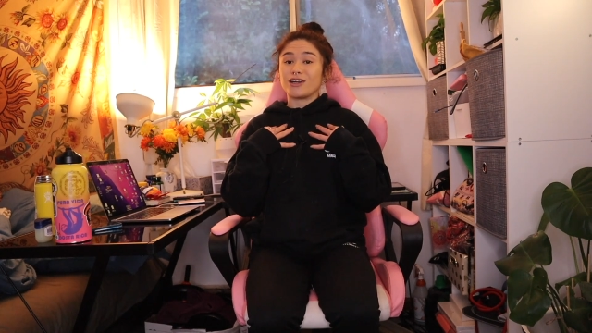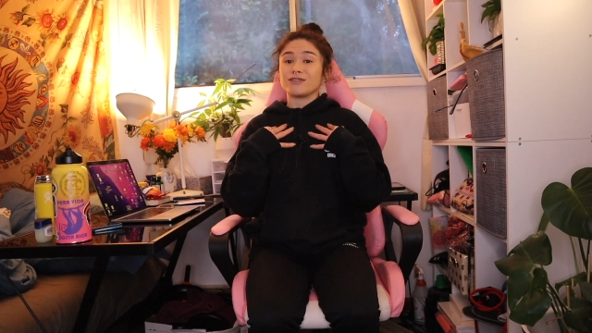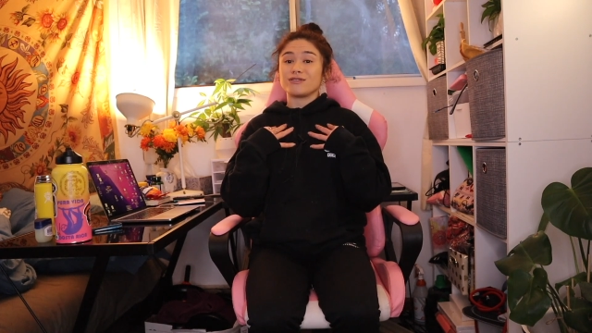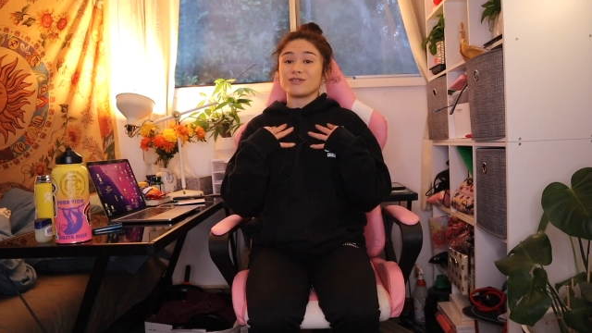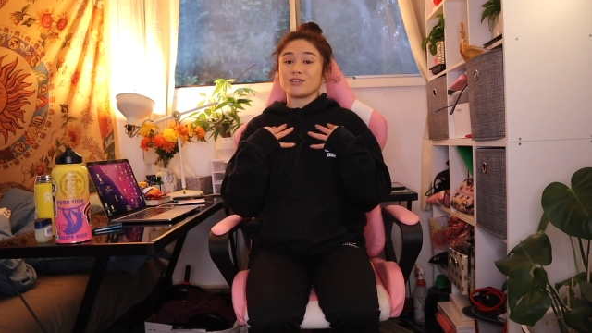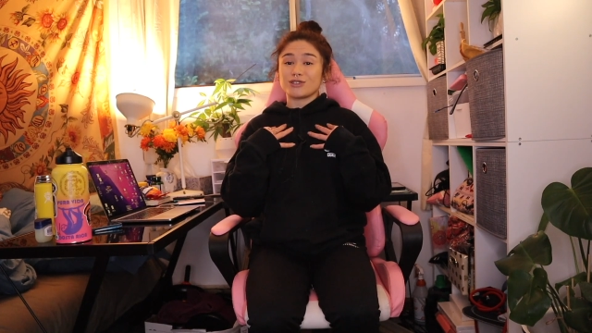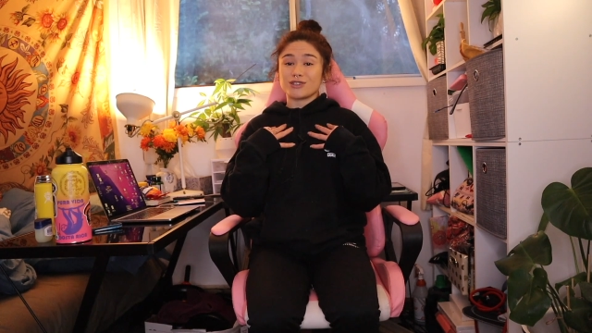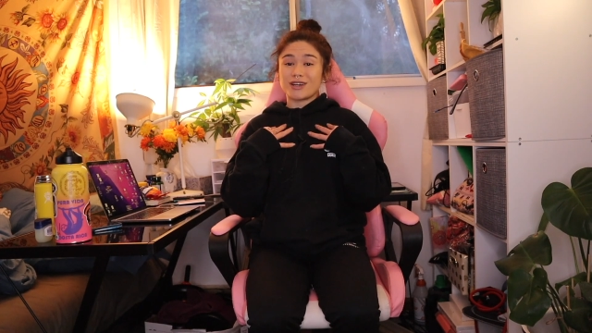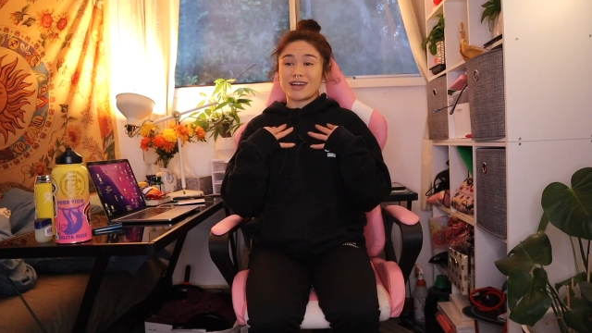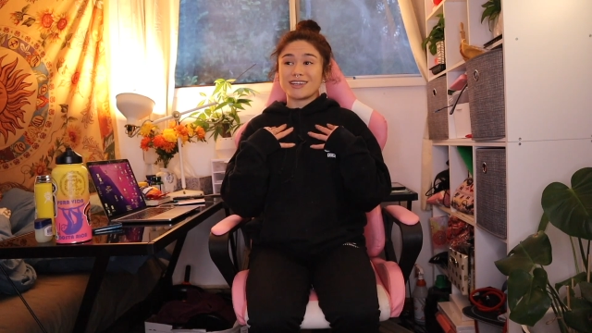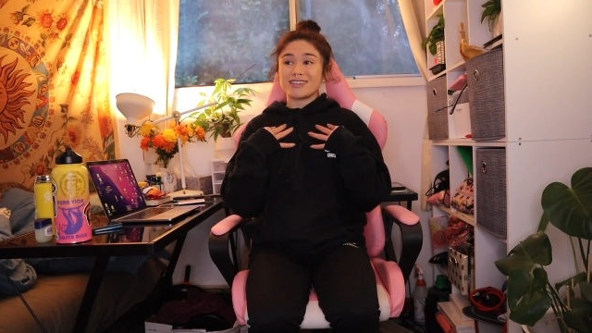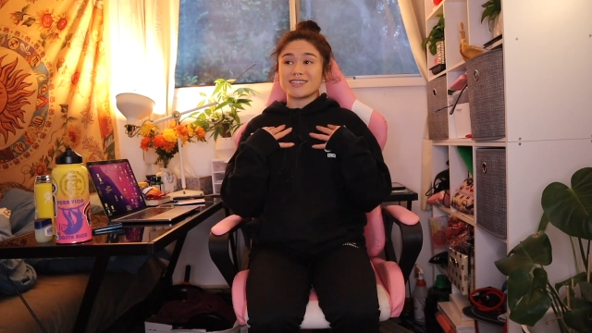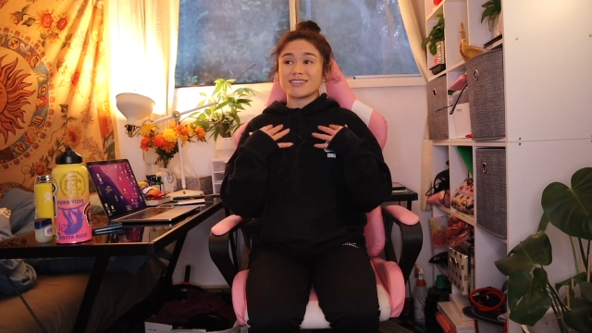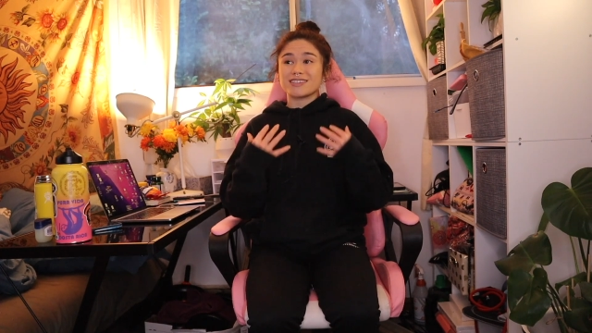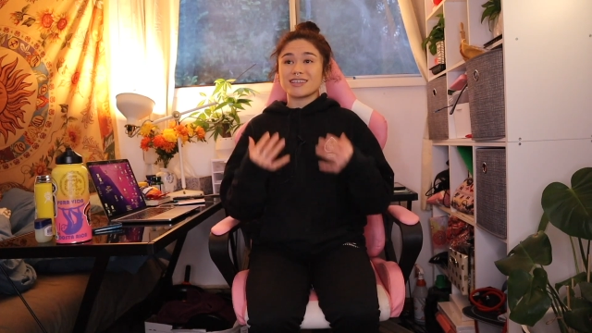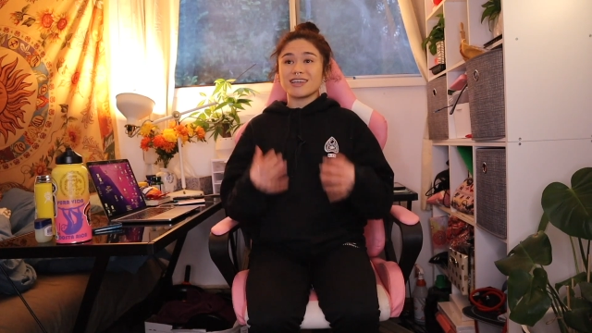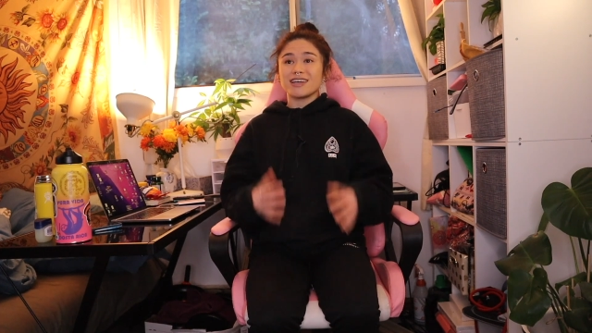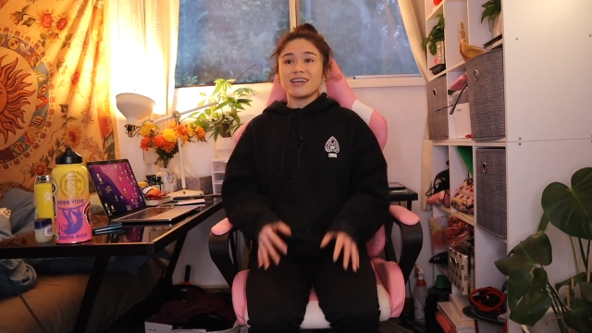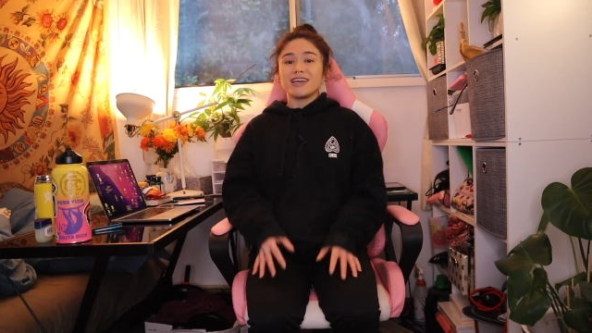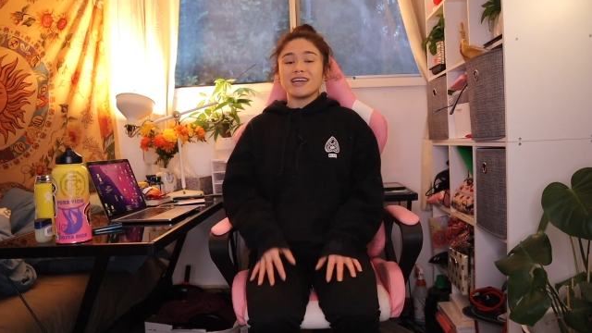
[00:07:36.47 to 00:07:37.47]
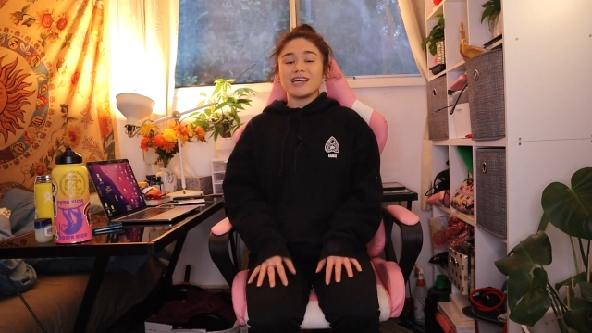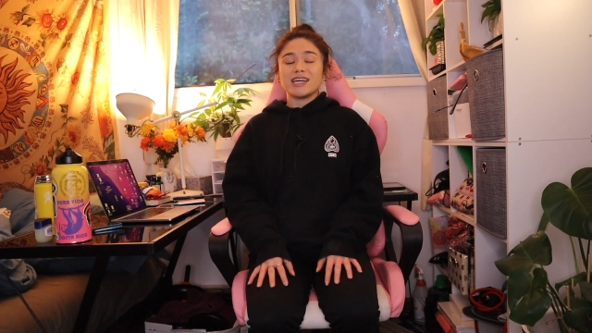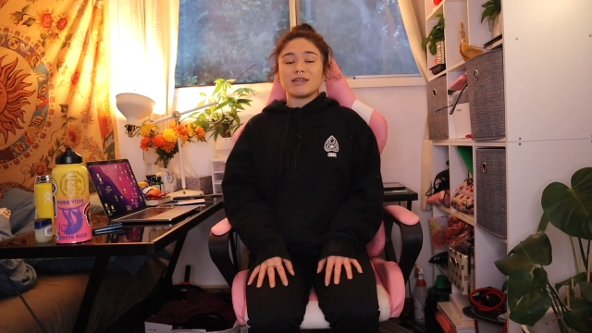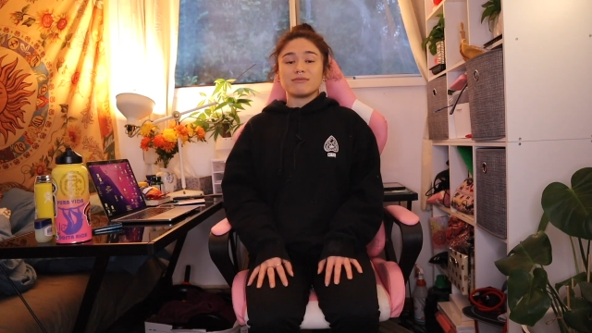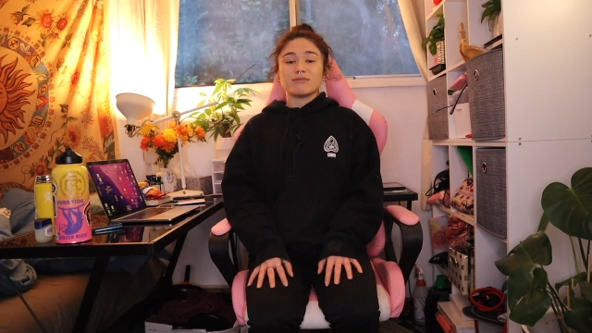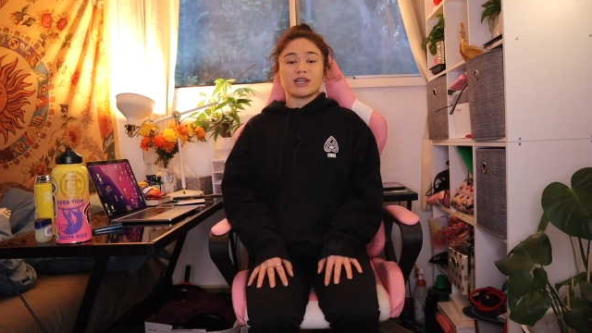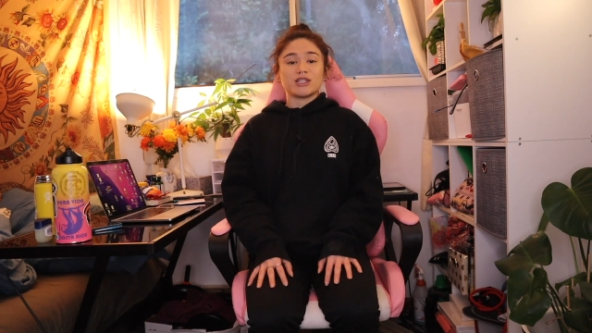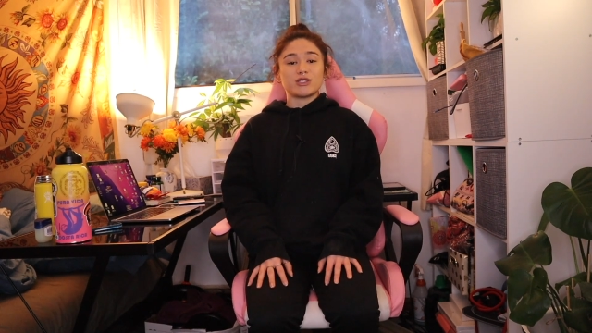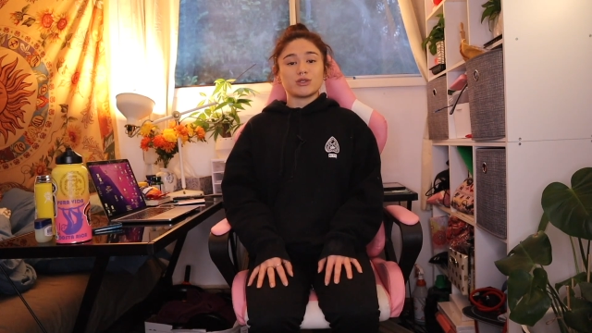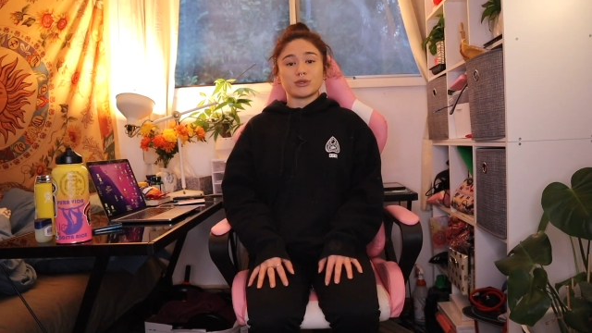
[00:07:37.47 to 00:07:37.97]
of stress
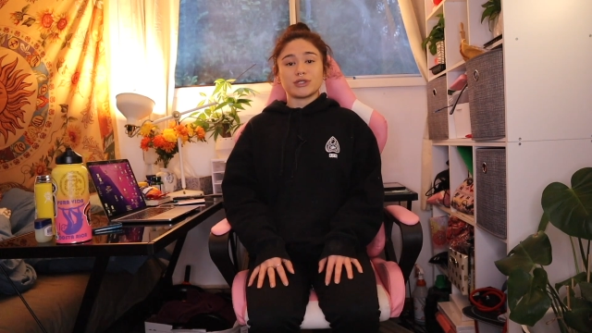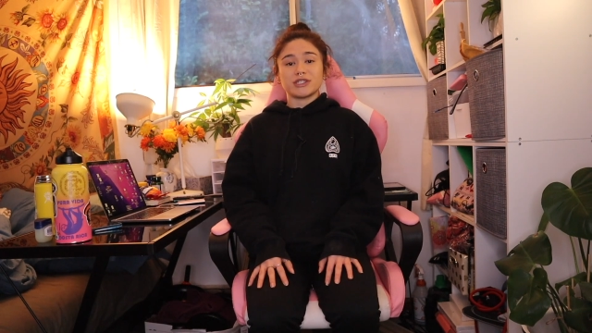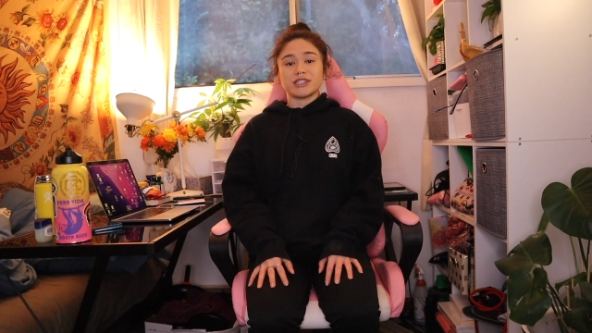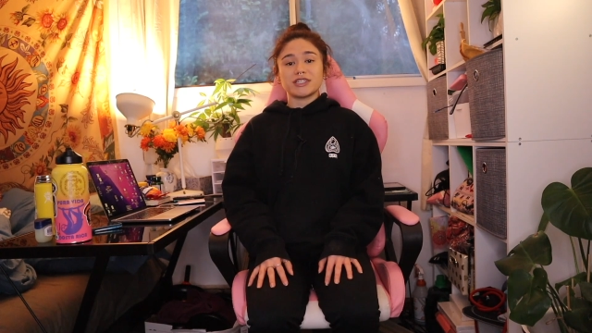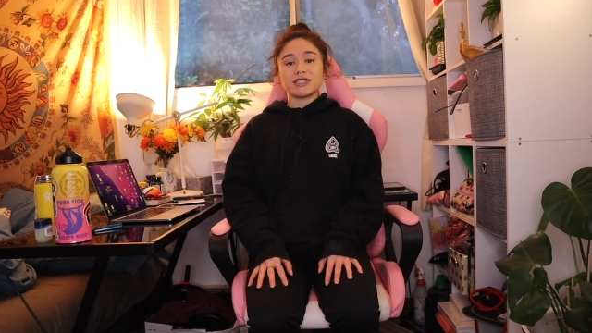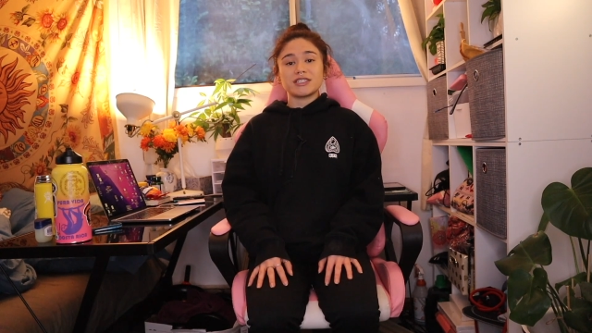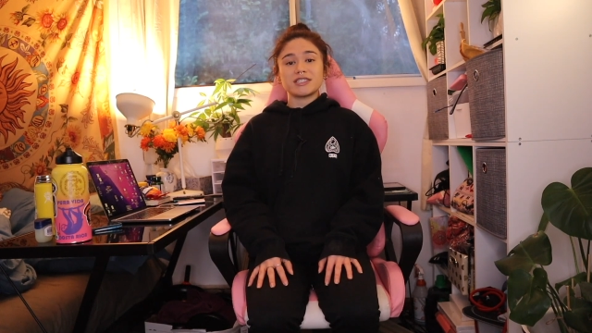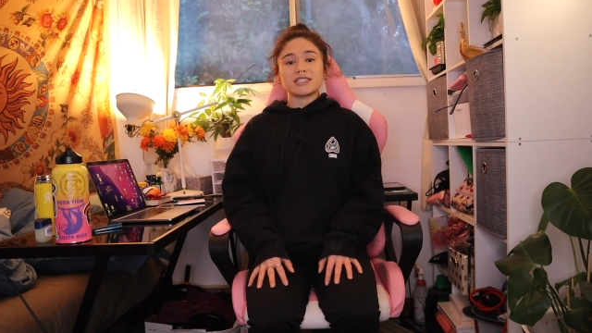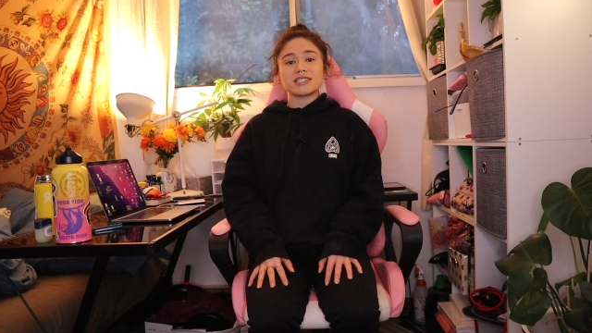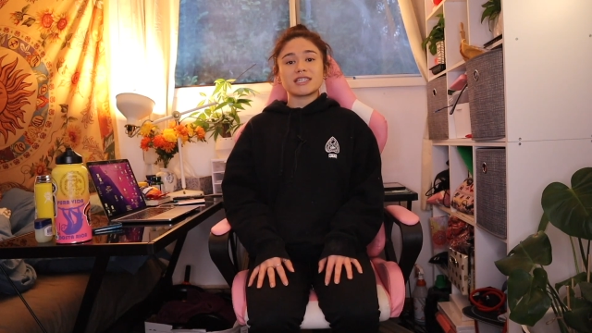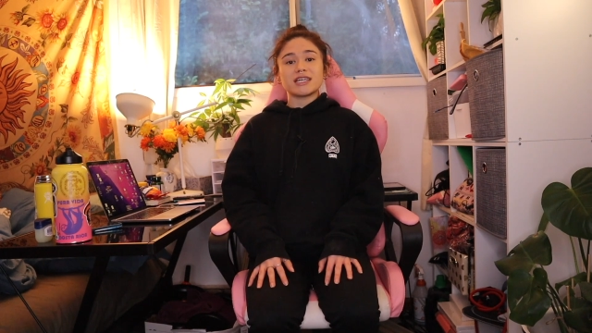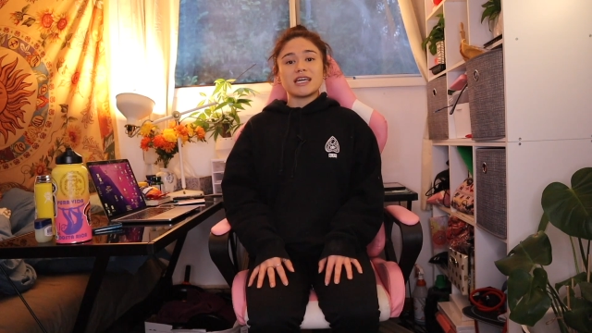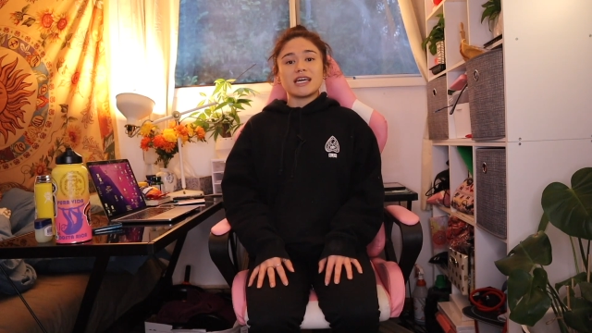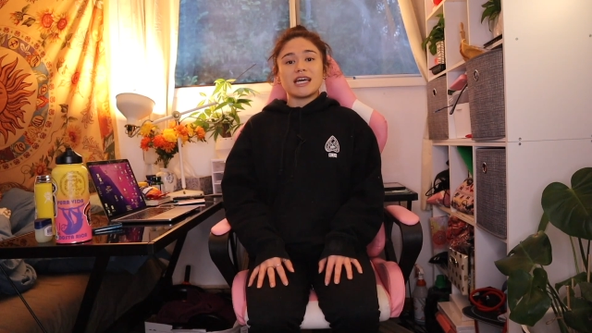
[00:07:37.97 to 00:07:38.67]
in my shoulders.